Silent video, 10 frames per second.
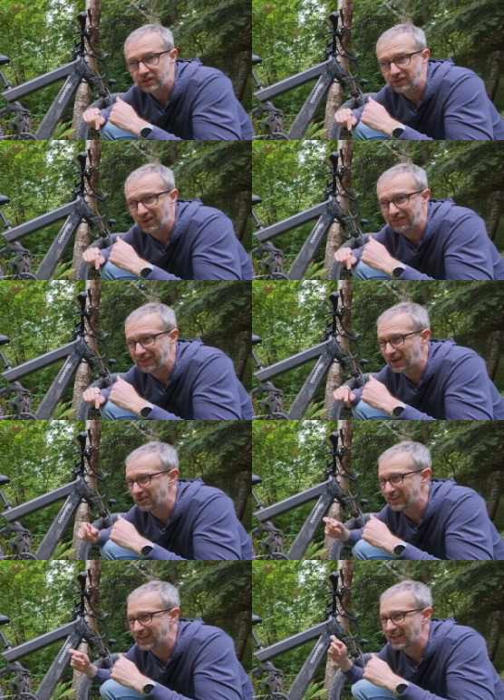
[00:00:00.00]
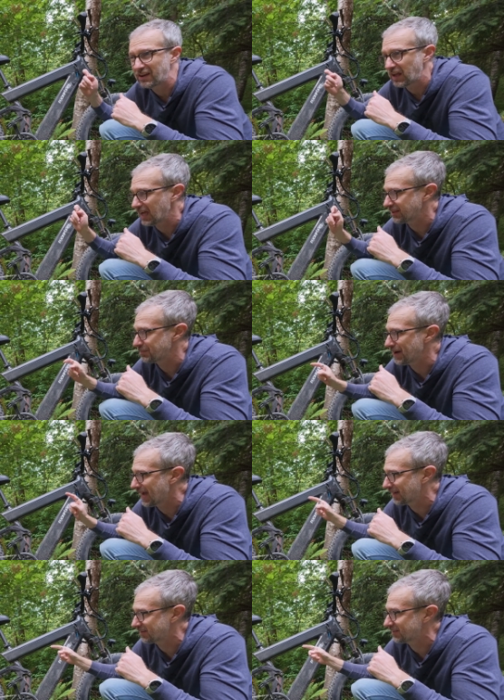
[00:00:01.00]
So I found that at the
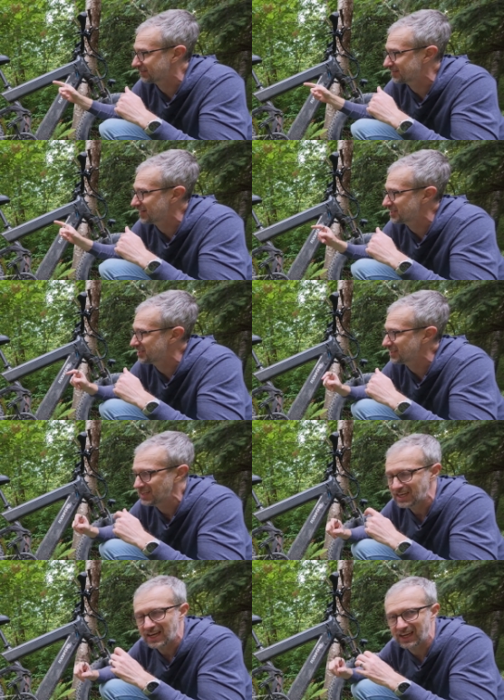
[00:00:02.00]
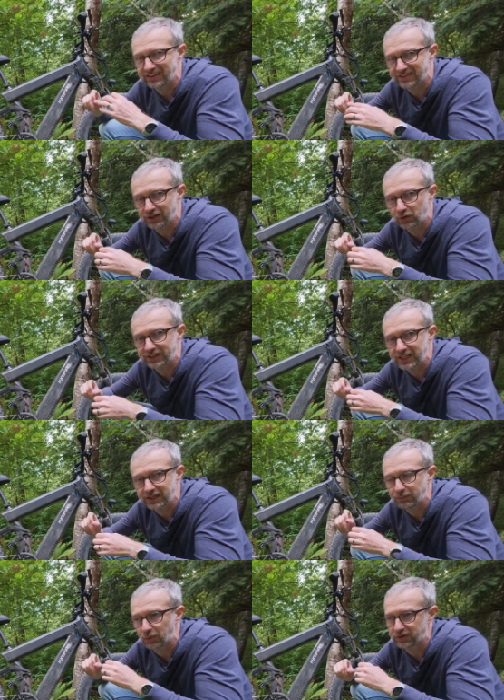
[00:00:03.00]
max extension, I still
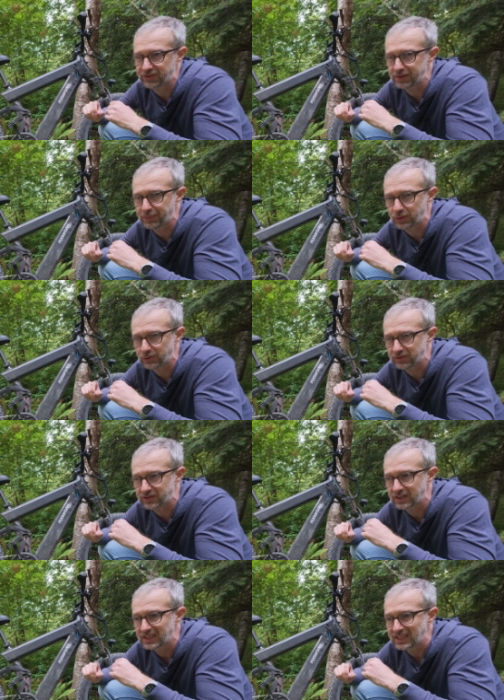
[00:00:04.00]
needed more seat post.